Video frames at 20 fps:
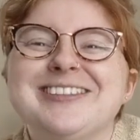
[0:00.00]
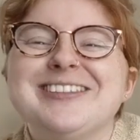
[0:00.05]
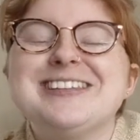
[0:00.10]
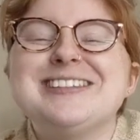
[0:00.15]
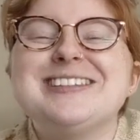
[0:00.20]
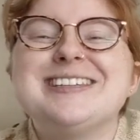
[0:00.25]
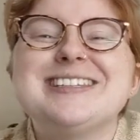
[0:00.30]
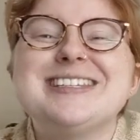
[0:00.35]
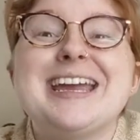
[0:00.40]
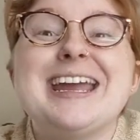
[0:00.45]

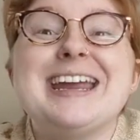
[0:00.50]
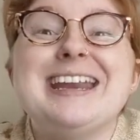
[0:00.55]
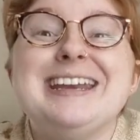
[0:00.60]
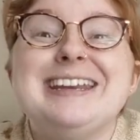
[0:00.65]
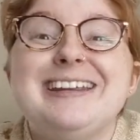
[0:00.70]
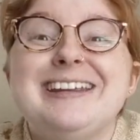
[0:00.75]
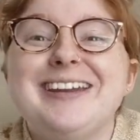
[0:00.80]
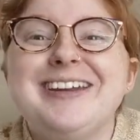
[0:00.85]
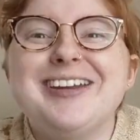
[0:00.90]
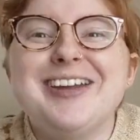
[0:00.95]
This is a
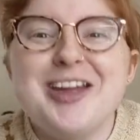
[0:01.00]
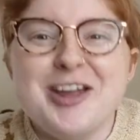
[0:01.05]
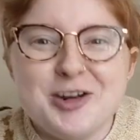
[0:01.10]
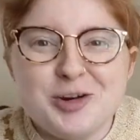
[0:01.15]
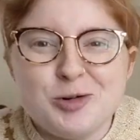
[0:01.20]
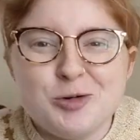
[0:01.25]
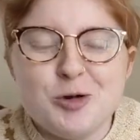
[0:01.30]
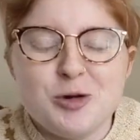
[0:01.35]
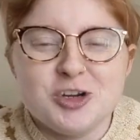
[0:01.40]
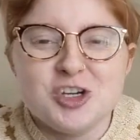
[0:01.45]
knitting
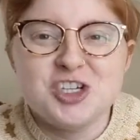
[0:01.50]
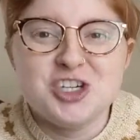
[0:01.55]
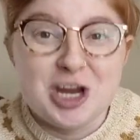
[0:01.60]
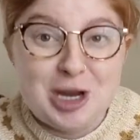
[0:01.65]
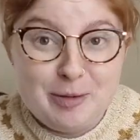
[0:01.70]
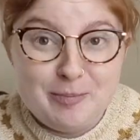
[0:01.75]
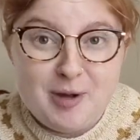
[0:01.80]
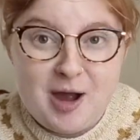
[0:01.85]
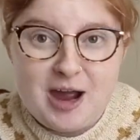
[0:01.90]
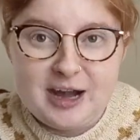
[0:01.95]
and
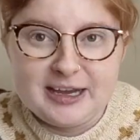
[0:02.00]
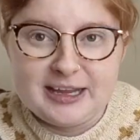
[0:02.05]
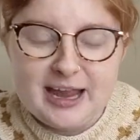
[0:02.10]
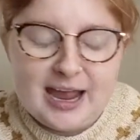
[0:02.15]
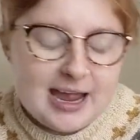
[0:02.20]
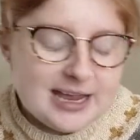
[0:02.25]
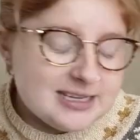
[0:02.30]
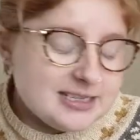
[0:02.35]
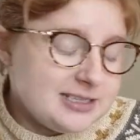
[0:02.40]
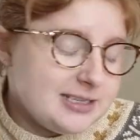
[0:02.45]
crochet
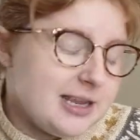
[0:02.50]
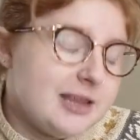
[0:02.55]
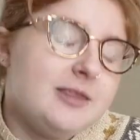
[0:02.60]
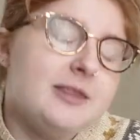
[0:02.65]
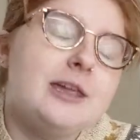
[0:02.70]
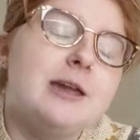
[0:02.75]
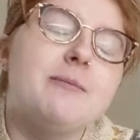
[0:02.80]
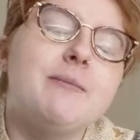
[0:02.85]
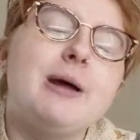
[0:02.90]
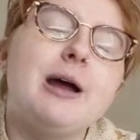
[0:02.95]
podcast,
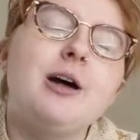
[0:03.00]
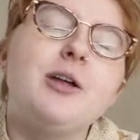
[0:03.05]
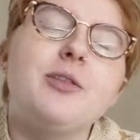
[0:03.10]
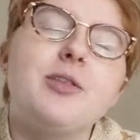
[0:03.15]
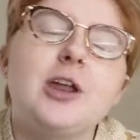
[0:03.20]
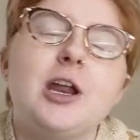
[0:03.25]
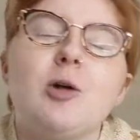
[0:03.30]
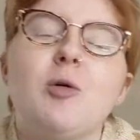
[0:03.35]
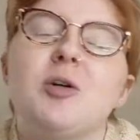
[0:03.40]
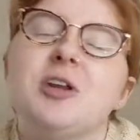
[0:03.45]
and the amount
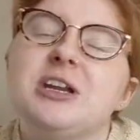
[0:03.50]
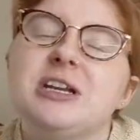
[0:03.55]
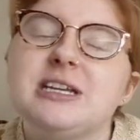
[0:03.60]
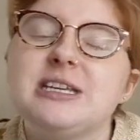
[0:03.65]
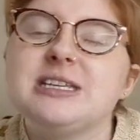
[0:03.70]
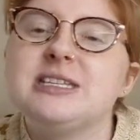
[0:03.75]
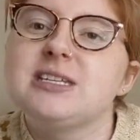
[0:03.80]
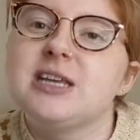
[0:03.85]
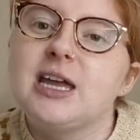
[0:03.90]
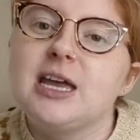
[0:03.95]
that I wanted
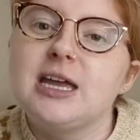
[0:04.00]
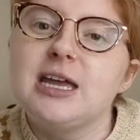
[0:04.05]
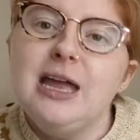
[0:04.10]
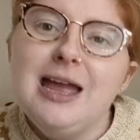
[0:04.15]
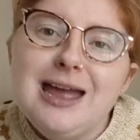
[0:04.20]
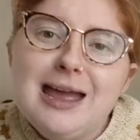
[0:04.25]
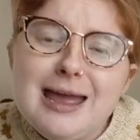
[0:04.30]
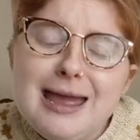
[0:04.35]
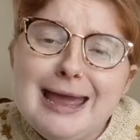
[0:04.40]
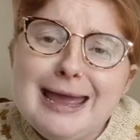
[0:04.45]
to say
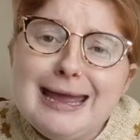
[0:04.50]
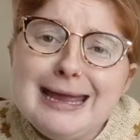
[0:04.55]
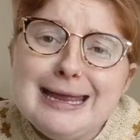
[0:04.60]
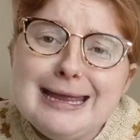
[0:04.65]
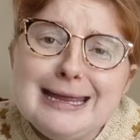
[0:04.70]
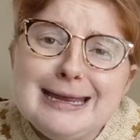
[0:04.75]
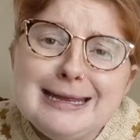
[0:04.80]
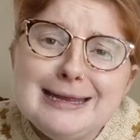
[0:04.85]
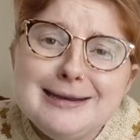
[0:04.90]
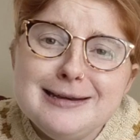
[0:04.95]

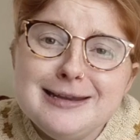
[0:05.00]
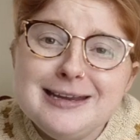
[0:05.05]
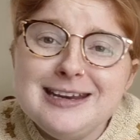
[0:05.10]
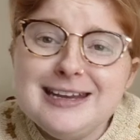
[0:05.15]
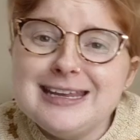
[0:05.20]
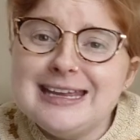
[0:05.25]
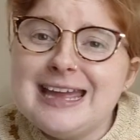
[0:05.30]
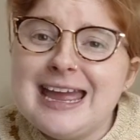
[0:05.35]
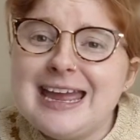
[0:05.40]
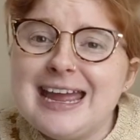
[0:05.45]
a
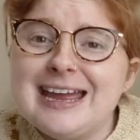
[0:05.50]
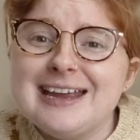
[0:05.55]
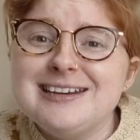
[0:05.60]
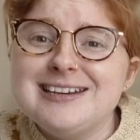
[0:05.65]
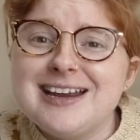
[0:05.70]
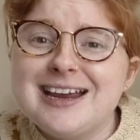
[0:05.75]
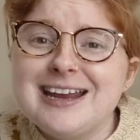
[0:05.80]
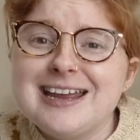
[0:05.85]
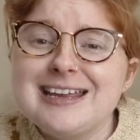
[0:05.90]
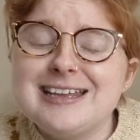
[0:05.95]
knitting,
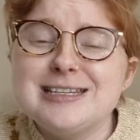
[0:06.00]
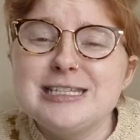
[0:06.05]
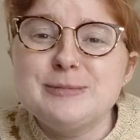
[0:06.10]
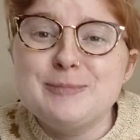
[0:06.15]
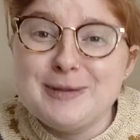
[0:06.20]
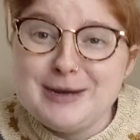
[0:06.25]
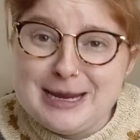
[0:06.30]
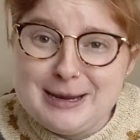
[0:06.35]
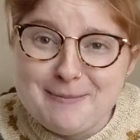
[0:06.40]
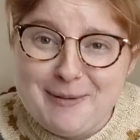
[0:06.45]
hand dyeing, and
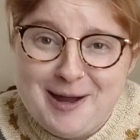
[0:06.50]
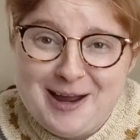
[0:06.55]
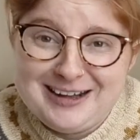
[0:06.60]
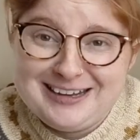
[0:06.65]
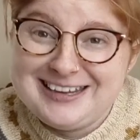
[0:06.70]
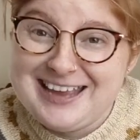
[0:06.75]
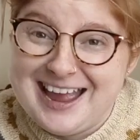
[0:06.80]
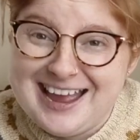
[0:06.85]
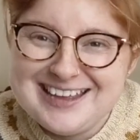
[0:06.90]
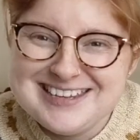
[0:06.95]
spinning
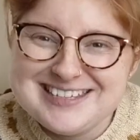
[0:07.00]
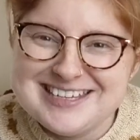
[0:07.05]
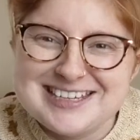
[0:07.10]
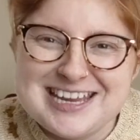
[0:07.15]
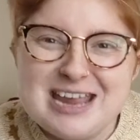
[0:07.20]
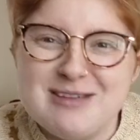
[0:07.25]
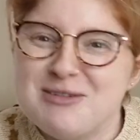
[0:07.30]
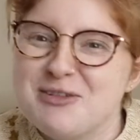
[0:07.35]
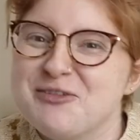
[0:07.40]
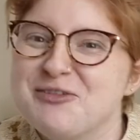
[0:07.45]
podcast
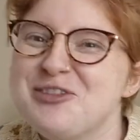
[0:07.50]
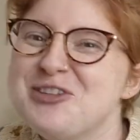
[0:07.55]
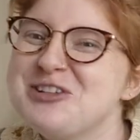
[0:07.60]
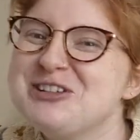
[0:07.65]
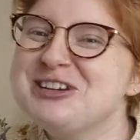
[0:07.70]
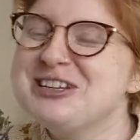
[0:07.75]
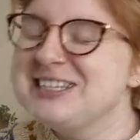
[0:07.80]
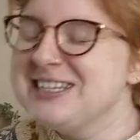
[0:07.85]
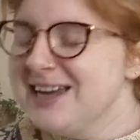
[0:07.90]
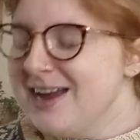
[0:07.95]
like Amy
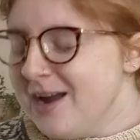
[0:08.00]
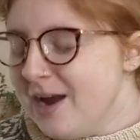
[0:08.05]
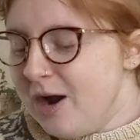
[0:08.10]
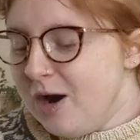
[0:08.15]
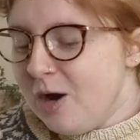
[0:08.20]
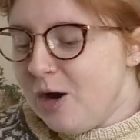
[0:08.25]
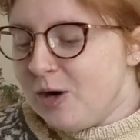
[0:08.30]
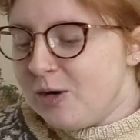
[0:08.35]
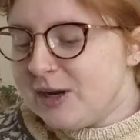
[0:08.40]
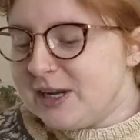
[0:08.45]
Florence
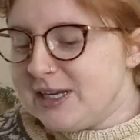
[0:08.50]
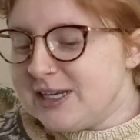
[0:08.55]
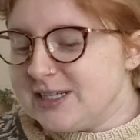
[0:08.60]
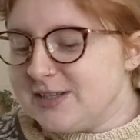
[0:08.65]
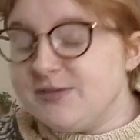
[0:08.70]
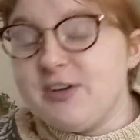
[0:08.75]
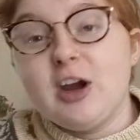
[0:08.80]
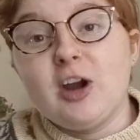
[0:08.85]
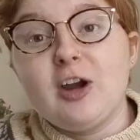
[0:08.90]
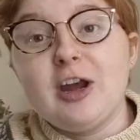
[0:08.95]

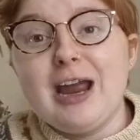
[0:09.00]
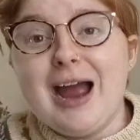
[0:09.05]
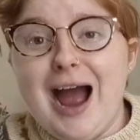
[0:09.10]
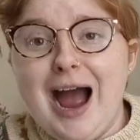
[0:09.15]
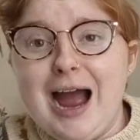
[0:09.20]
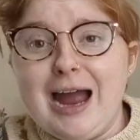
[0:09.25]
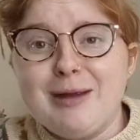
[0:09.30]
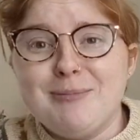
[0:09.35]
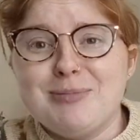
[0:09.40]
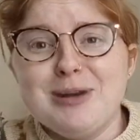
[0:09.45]
is very
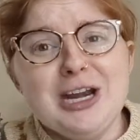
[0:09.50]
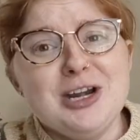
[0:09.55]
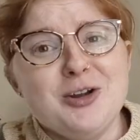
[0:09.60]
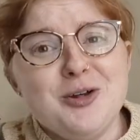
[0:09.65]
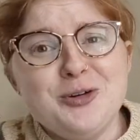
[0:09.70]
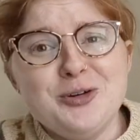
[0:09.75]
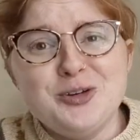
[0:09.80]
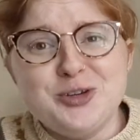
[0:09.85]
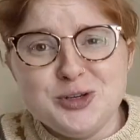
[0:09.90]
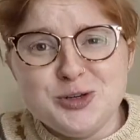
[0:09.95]
high, but I
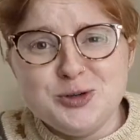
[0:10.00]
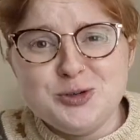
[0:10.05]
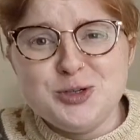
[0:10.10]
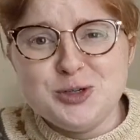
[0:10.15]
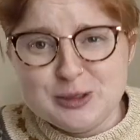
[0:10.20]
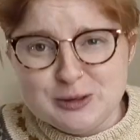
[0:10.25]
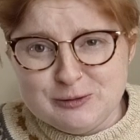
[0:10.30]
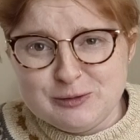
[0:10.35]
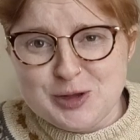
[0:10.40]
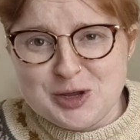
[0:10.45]
don't do
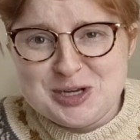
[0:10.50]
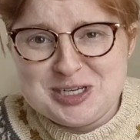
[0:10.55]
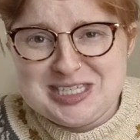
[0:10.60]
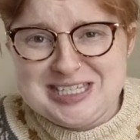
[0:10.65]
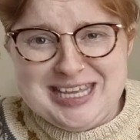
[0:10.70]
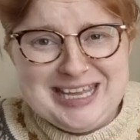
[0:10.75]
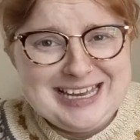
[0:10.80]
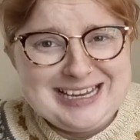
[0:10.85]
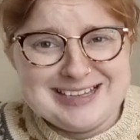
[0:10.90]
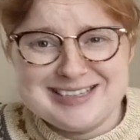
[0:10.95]
two of those
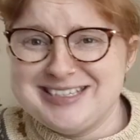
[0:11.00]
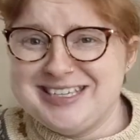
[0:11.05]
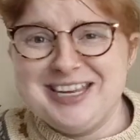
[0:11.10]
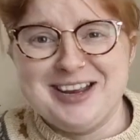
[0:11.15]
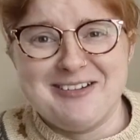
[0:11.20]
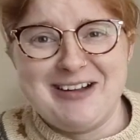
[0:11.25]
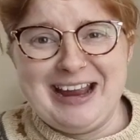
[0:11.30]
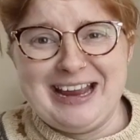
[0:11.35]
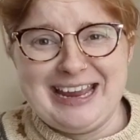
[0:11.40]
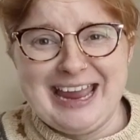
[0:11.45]
things,
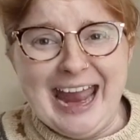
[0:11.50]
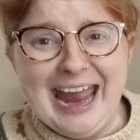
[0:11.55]
so I